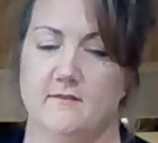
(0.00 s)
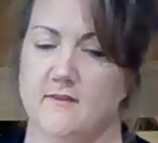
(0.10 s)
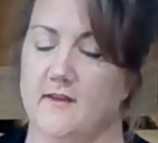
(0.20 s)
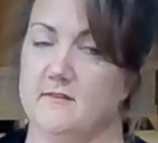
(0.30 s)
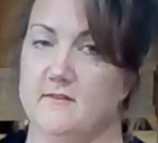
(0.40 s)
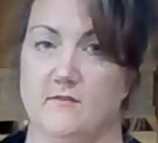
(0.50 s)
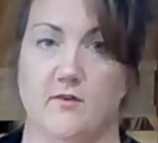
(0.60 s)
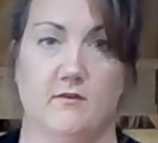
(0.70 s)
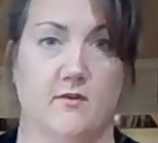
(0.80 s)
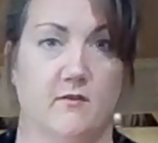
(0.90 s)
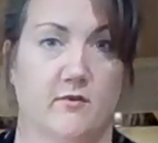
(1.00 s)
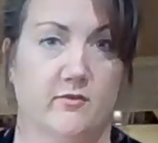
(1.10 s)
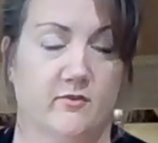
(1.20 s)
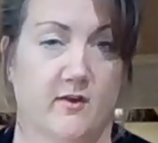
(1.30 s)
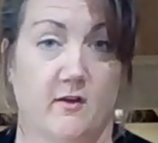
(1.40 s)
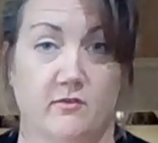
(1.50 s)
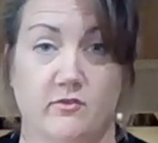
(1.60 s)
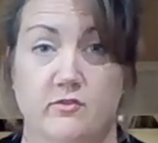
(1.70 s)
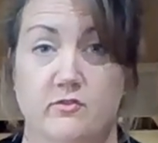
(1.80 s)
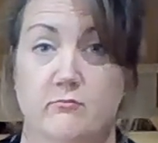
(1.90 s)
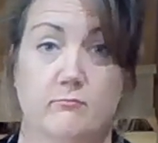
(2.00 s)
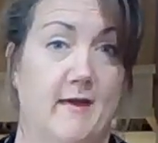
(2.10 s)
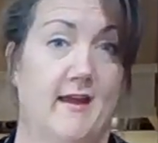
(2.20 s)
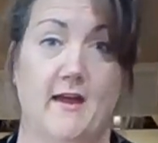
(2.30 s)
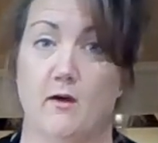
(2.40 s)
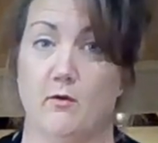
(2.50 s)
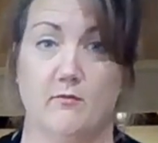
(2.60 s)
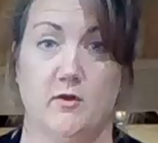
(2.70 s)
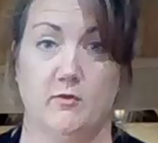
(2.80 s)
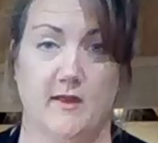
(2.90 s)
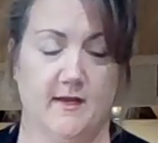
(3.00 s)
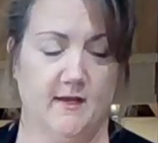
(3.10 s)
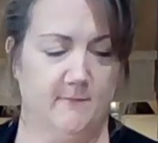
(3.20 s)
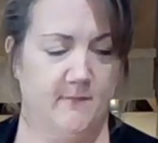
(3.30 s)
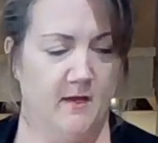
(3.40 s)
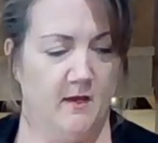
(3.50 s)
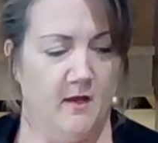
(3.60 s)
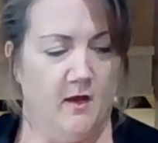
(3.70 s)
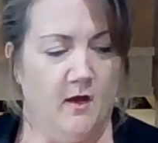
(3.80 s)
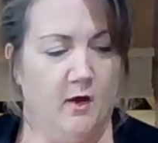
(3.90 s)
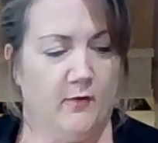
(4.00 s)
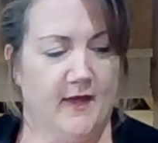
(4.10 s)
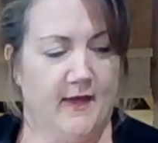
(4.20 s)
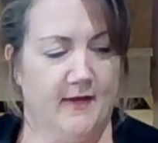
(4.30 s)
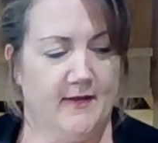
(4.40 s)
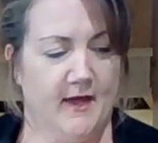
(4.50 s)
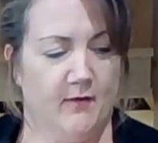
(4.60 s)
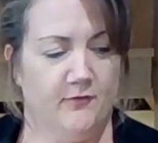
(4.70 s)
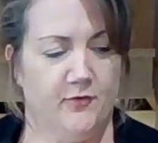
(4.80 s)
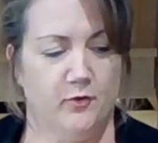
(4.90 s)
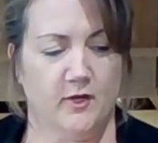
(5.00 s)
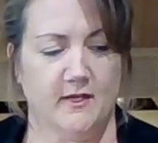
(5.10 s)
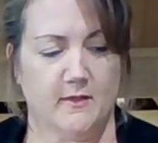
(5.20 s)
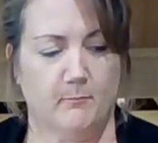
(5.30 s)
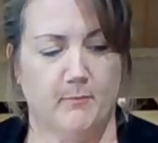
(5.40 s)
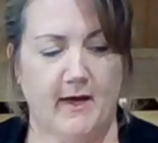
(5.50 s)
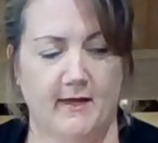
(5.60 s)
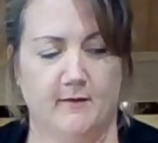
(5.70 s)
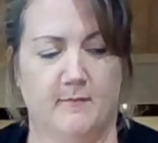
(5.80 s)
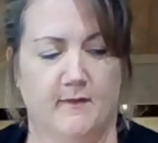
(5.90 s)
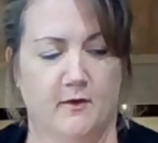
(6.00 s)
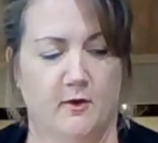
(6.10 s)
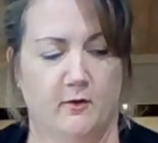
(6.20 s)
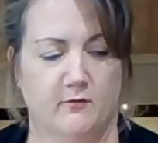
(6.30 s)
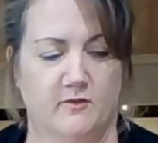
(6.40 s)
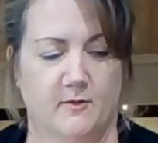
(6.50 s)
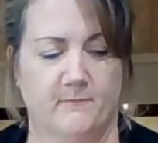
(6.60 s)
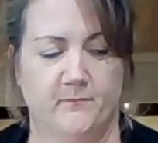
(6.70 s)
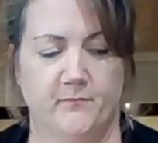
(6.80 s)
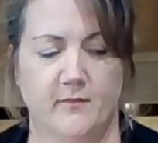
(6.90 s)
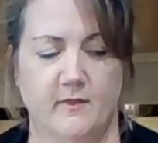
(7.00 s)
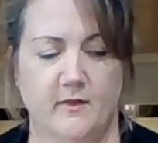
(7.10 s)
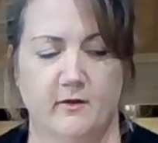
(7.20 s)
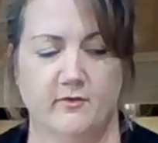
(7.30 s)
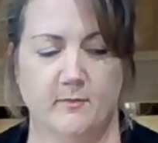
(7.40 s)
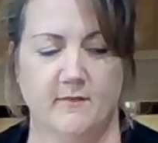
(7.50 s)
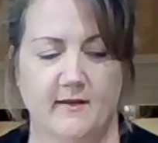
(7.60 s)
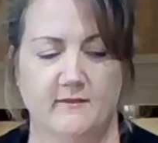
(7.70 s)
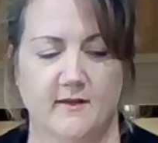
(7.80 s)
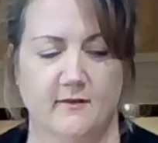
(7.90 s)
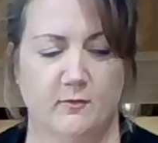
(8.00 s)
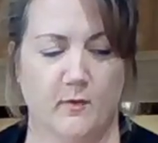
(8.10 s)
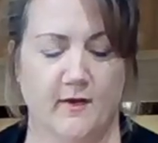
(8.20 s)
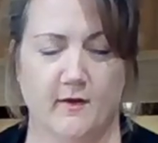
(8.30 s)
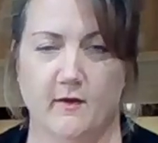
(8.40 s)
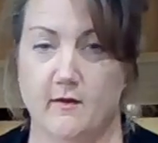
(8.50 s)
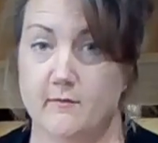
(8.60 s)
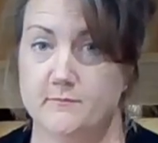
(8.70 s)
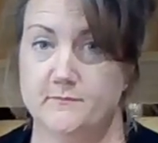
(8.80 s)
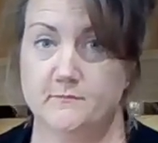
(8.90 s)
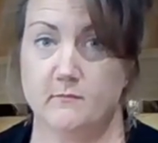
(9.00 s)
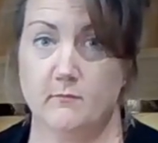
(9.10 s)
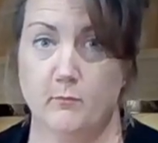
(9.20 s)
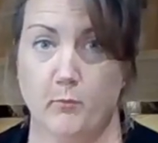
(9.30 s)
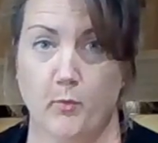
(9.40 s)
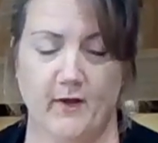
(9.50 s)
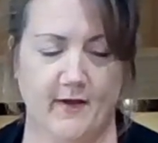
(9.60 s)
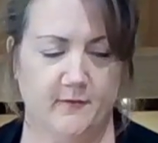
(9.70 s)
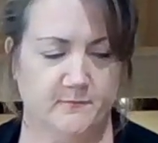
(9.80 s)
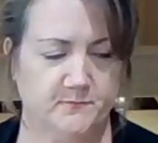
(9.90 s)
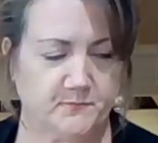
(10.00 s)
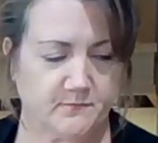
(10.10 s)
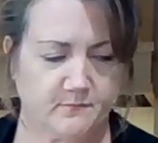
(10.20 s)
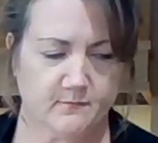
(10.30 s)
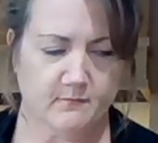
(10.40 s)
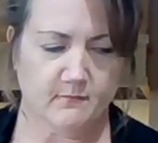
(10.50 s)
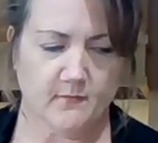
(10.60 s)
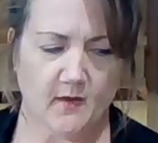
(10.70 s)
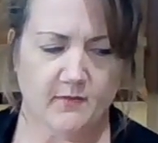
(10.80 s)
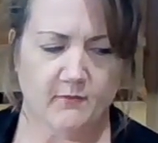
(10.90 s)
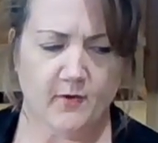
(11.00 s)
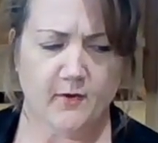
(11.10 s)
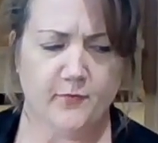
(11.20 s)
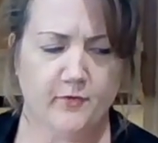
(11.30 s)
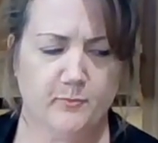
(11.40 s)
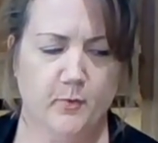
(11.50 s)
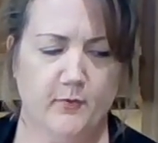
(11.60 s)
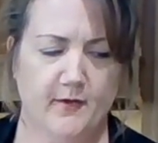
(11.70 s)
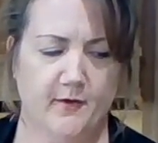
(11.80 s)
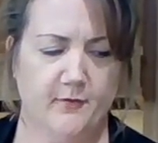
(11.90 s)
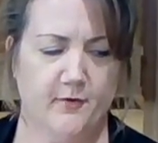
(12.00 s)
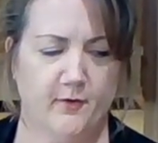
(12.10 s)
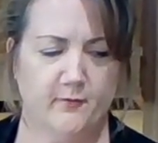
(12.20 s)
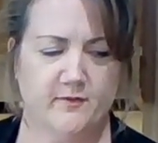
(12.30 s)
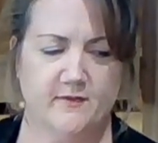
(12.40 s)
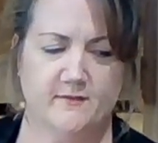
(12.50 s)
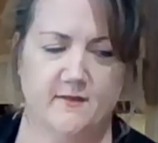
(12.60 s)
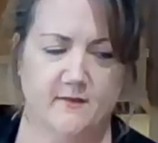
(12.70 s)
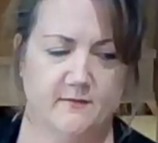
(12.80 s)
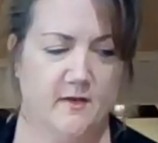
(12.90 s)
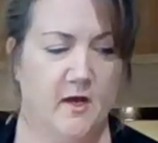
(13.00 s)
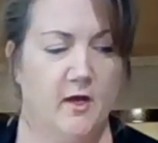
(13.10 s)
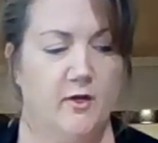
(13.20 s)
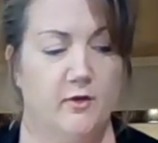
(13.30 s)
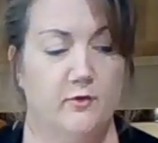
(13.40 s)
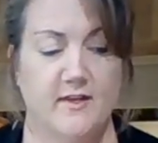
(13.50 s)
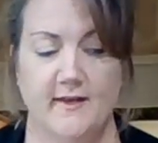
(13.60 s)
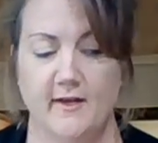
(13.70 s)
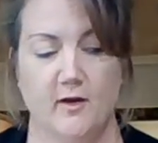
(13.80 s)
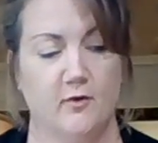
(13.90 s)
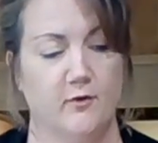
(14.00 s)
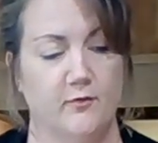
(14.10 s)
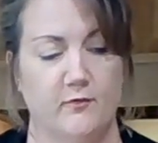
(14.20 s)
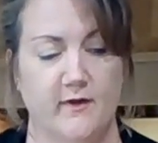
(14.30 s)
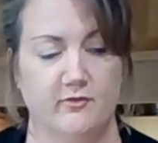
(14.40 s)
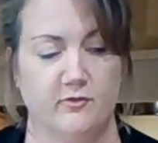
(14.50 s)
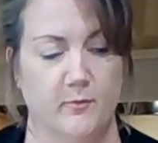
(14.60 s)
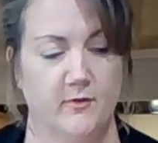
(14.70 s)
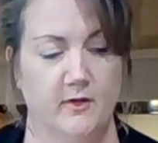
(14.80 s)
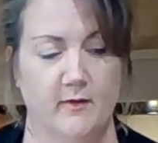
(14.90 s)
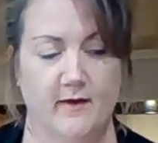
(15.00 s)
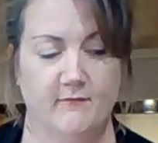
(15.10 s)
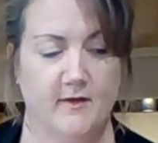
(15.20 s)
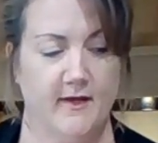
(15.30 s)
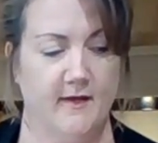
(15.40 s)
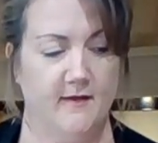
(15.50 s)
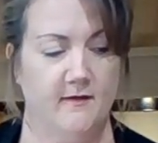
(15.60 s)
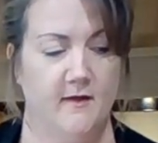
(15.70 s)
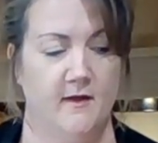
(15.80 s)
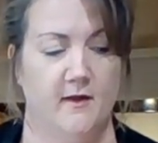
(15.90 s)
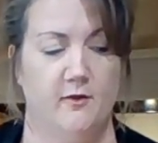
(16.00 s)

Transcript: It's, like I said, very, very versatile. Just make it however you like it. Okay, now if you look at the bottom in the notes, there's things that I do want to point out. The very first bullet under notes, it says, use any colorful vegetable that you have on hand.